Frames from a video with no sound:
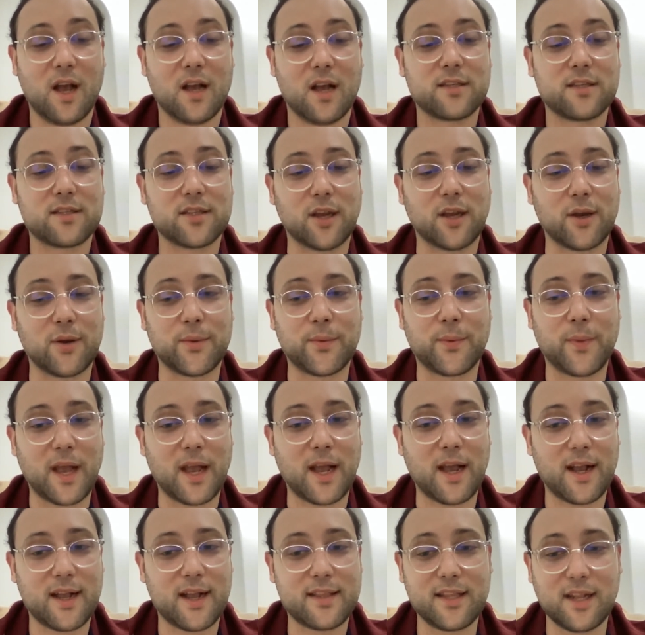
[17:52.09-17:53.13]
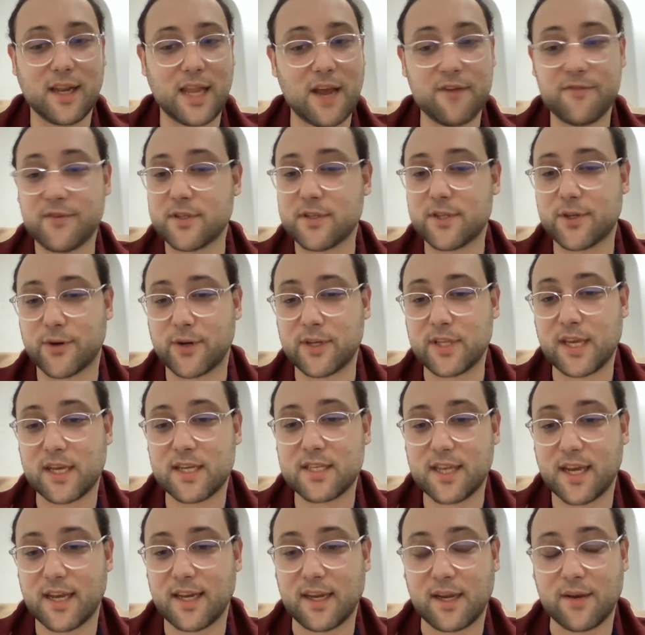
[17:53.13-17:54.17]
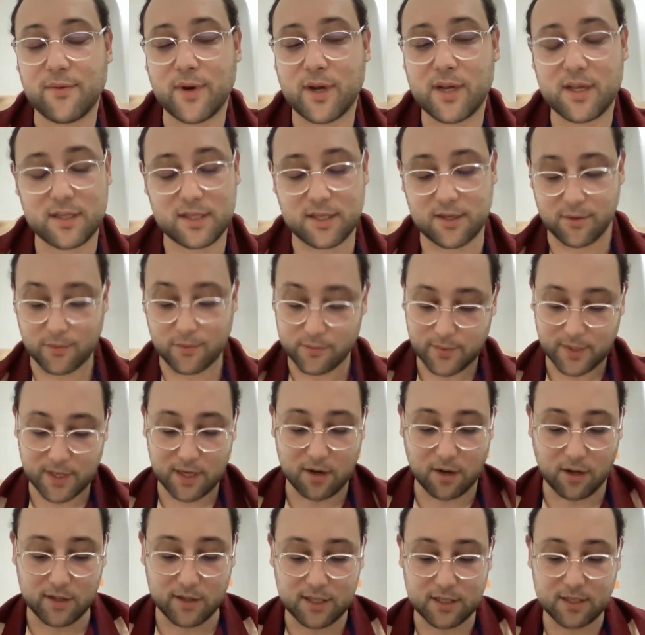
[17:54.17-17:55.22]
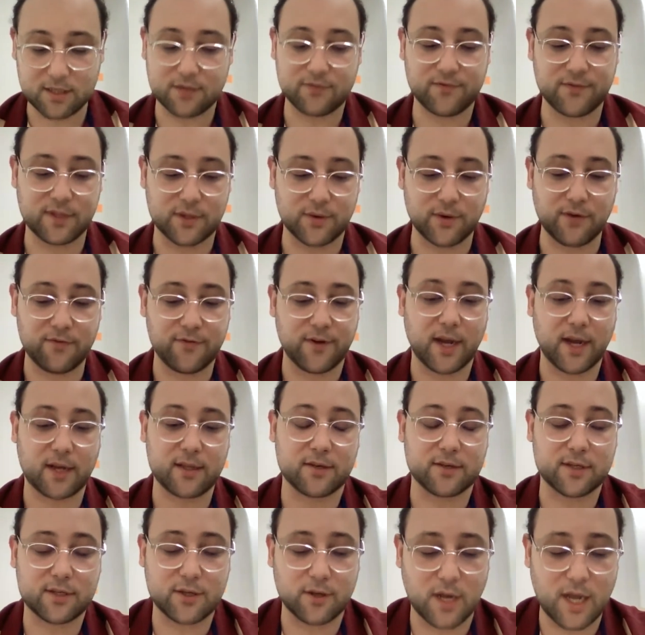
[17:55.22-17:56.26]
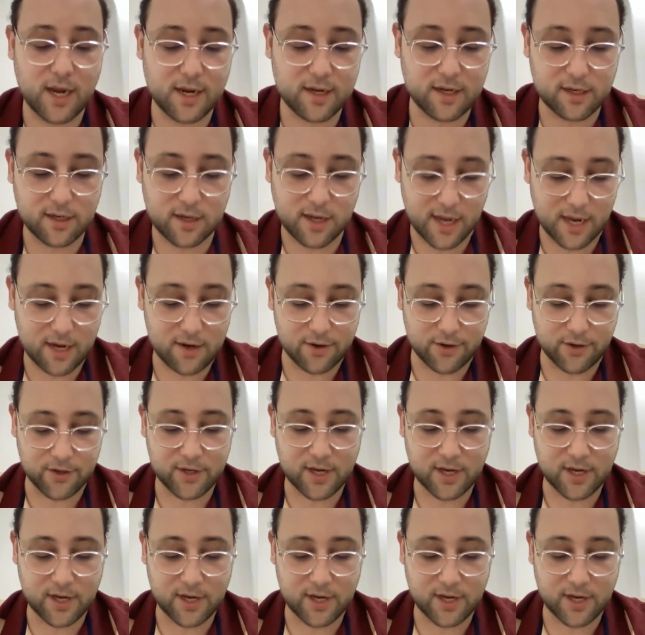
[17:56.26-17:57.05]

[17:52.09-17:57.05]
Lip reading: So the life was already exciting. So when all these three factors collided, I